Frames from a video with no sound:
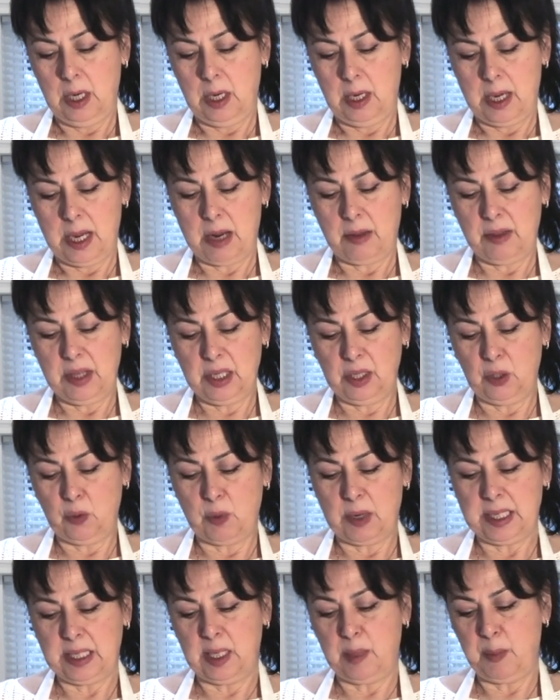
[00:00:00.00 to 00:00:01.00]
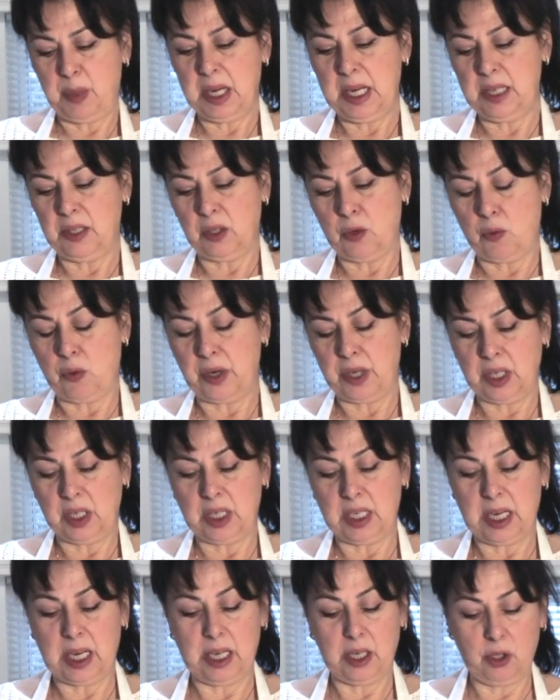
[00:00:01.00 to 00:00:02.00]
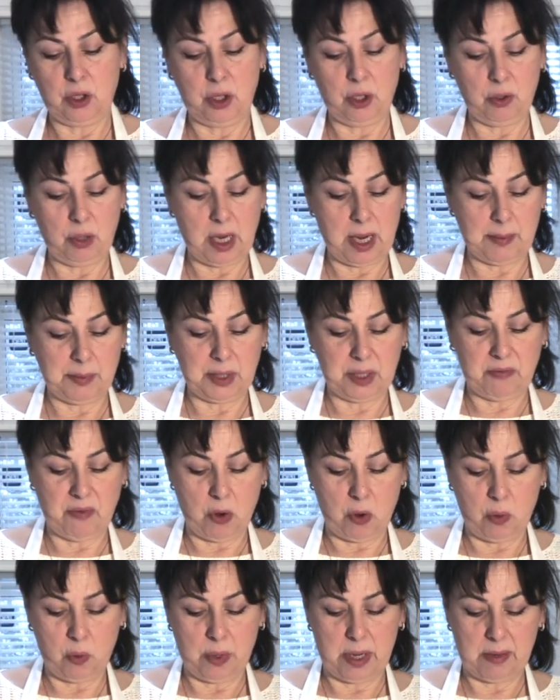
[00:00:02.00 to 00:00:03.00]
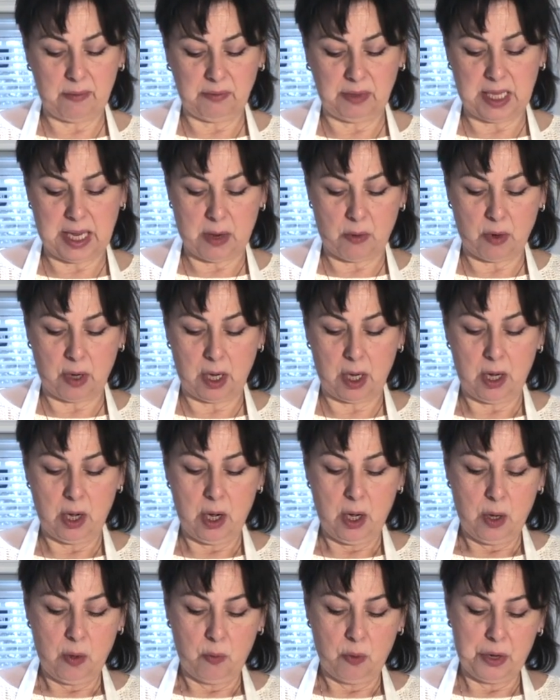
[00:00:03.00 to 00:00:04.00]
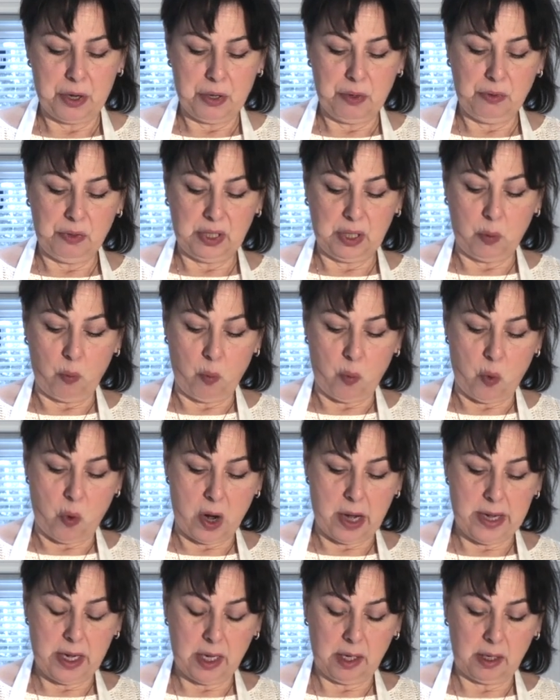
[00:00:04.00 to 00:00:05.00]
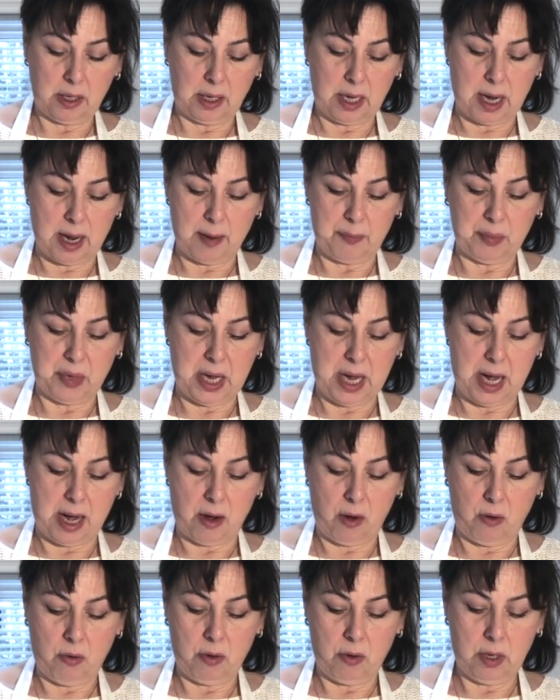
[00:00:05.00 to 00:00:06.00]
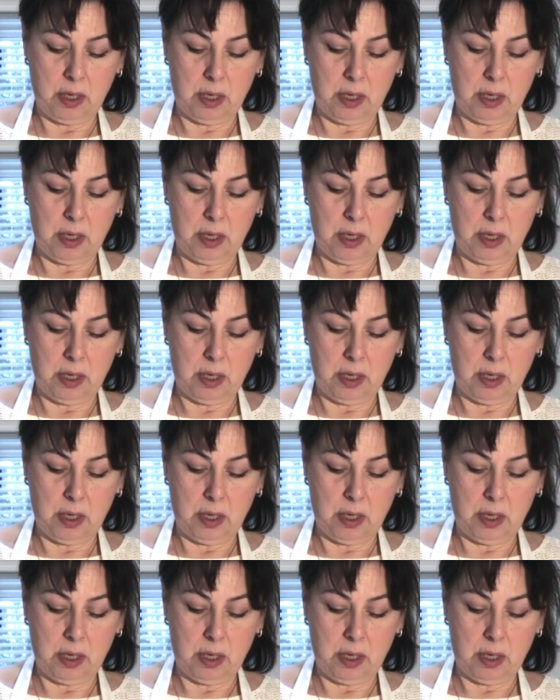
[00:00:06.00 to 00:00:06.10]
Now this recipe is going to take 2 cups of whole wheat flour. We're using 1 cup now.